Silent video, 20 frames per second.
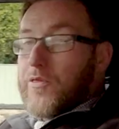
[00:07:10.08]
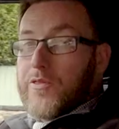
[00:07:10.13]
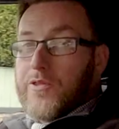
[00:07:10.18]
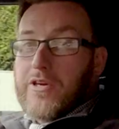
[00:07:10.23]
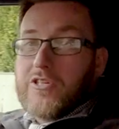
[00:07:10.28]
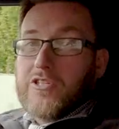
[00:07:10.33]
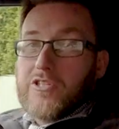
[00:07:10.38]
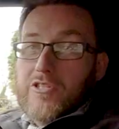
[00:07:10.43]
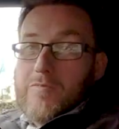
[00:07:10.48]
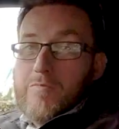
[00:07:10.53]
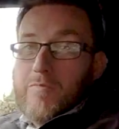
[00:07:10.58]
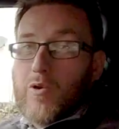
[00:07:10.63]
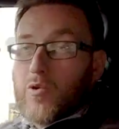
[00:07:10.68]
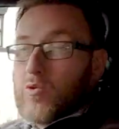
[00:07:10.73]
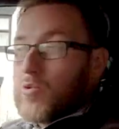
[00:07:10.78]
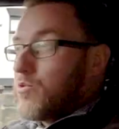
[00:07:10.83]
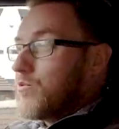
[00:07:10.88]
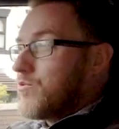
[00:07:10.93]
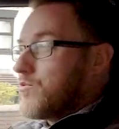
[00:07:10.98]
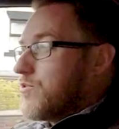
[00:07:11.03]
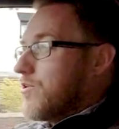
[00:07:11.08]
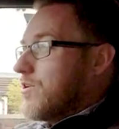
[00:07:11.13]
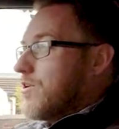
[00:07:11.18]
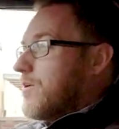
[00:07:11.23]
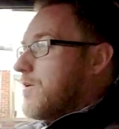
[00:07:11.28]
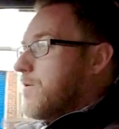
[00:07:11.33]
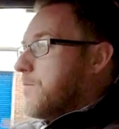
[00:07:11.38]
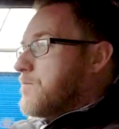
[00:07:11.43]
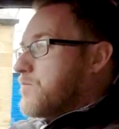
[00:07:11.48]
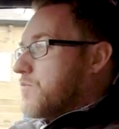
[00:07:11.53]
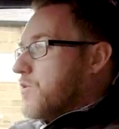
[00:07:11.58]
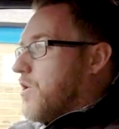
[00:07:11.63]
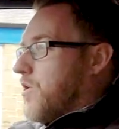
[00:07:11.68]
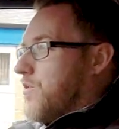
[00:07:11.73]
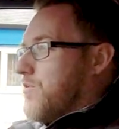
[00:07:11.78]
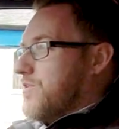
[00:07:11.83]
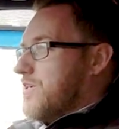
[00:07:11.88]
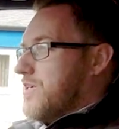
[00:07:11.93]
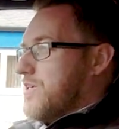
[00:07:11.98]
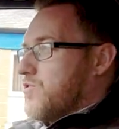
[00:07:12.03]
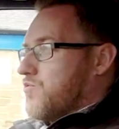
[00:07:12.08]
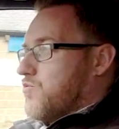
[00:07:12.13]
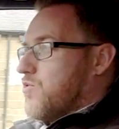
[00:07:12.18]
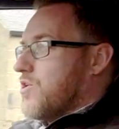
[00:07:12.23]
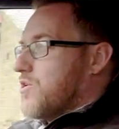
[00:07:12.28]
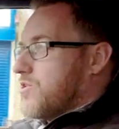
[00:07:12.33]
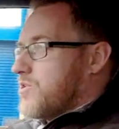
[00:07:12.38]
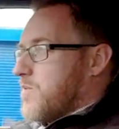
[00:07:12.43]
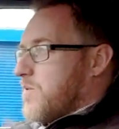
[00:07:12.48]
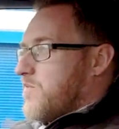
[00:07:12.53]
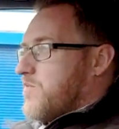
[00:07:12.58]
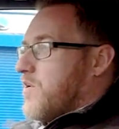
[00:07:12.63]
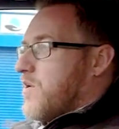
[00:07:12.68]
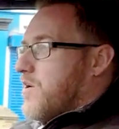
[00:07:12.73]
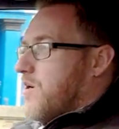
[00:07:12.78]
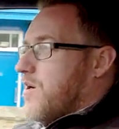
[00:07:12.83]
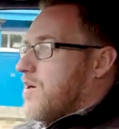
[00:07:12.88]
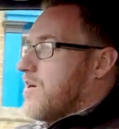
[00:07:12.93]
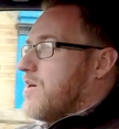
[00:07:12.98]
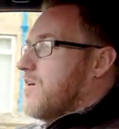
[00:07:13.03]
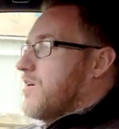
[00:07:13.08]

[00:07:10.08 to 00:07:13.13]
this smooth on these roads before.